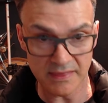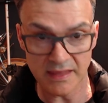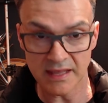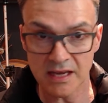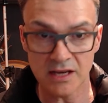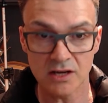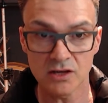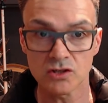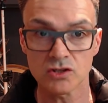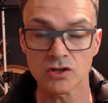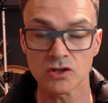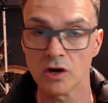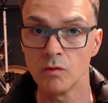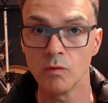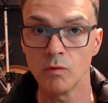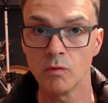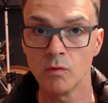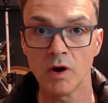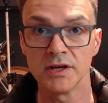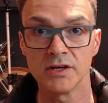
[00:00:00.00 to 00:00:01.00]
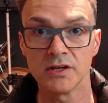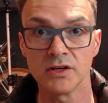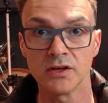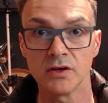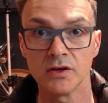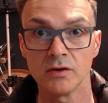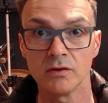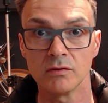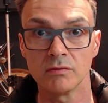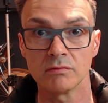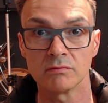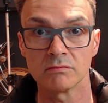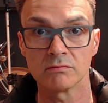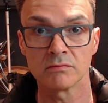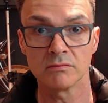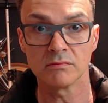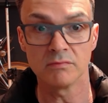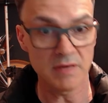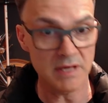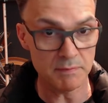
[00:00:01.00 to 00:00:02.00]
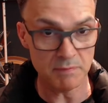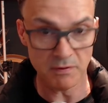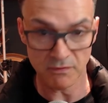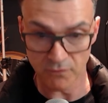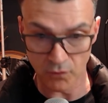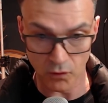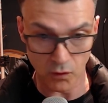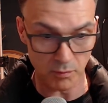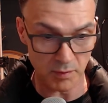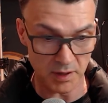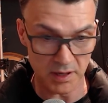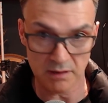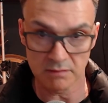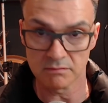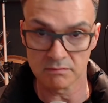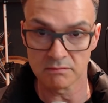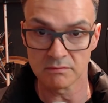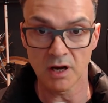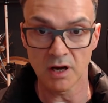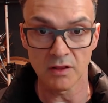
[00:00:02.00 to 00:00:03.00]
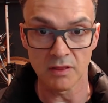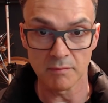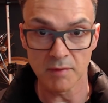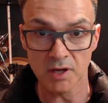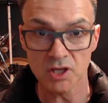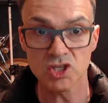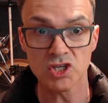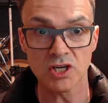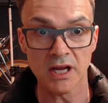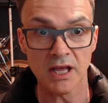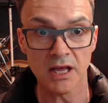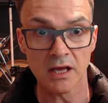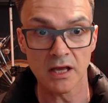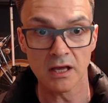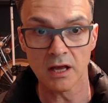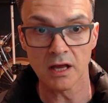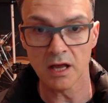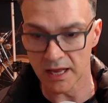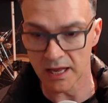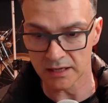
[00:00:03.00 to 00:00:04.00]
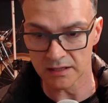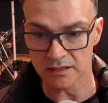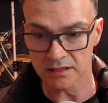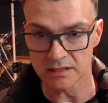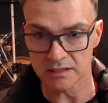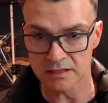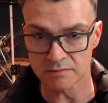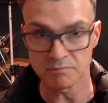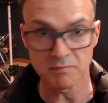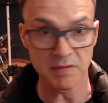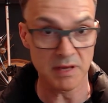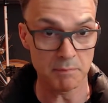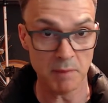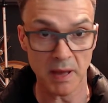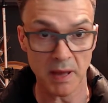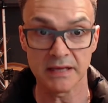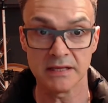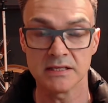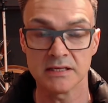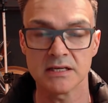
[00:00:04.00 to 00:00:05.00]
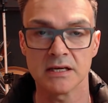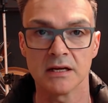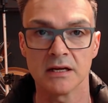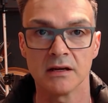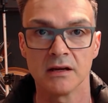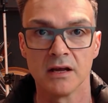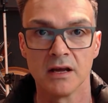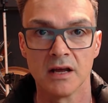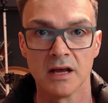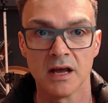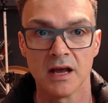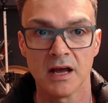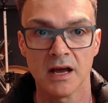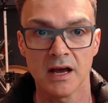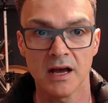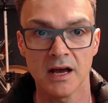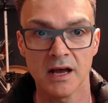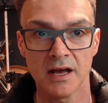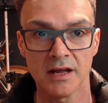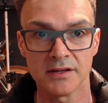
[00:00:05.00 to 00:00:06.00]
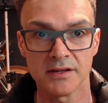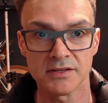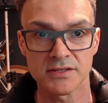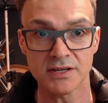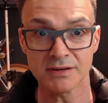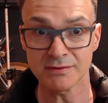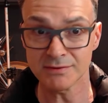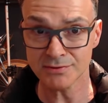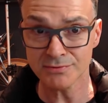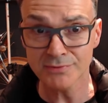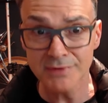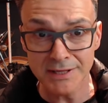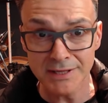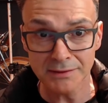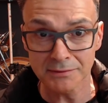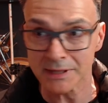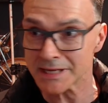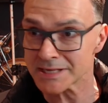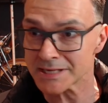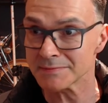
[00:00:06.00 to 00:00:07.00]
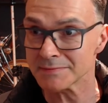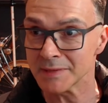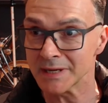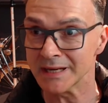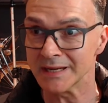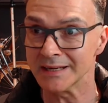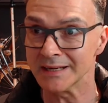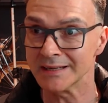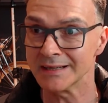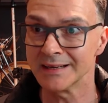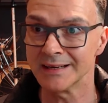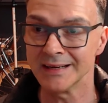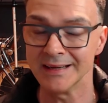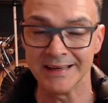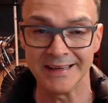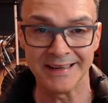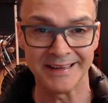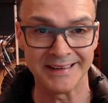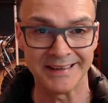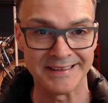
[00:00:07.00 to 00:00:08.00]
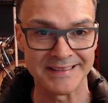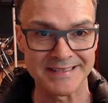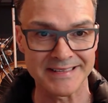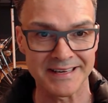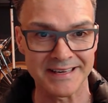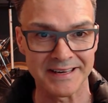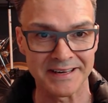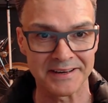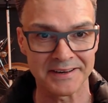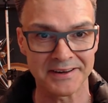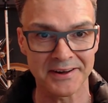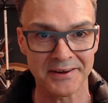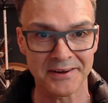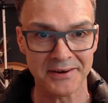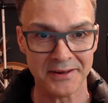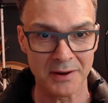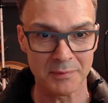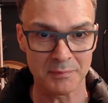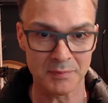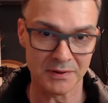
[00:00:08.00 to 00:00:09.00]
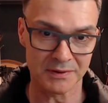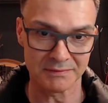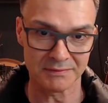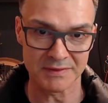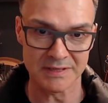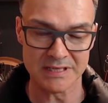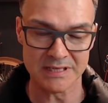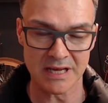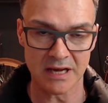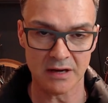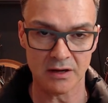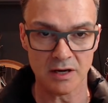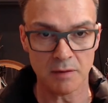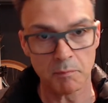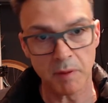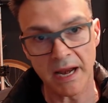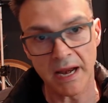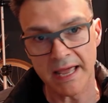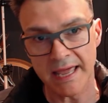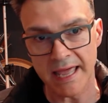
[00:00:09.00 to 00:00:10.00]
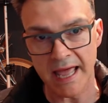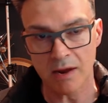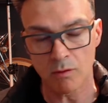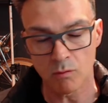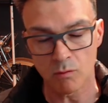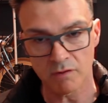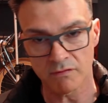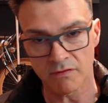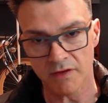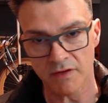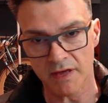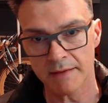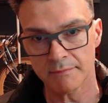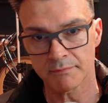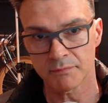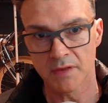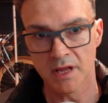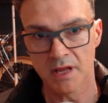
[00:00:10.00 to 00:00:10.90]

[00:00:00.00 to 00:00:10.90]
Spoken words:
intro what I do, me performing on the modular and me painting. And so it was real last minute and got it up, and I'm going to play out with it.